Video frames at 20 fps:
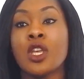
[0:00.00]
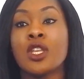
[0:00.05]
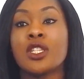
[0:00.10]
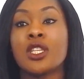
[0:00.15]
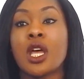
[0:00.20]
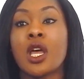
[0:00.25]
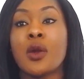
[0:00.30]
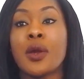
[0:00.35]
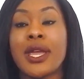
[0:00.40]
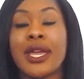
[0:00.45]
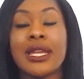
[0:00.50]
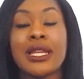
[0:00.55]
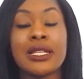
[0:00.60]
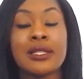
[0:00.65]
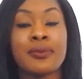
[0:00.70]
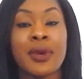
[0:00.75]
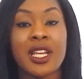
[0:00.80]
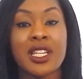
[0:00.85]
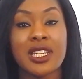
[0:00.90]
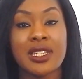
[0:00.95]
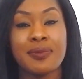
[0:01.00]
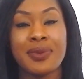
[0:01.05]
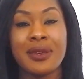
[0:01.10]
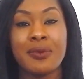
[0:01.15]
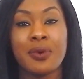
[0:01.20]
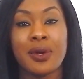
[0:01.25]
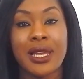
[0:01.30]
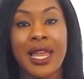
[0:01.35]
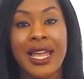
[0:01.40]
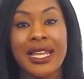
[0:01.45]
So in as much as
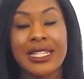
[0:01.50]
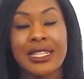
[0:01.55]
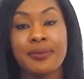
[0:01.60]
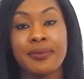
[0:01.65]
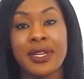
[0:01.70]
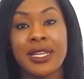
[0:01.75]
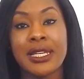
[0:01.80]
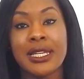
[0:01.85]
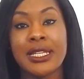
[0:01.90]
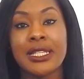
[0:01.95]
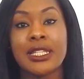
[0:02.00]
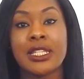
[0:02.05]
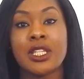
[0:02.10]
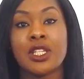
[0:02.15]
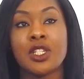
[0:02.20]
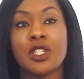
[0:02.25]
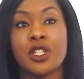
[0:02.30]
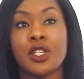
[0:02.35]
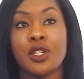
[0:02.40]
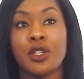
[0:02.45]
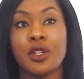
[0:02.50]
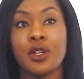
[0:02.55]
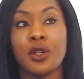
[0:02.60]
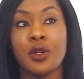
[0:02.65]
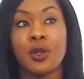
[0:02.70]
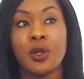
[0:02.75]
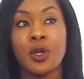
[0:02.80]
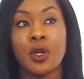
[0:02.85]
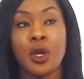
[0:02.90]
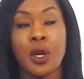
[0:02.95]
people like to be listened
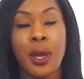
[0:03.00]
to,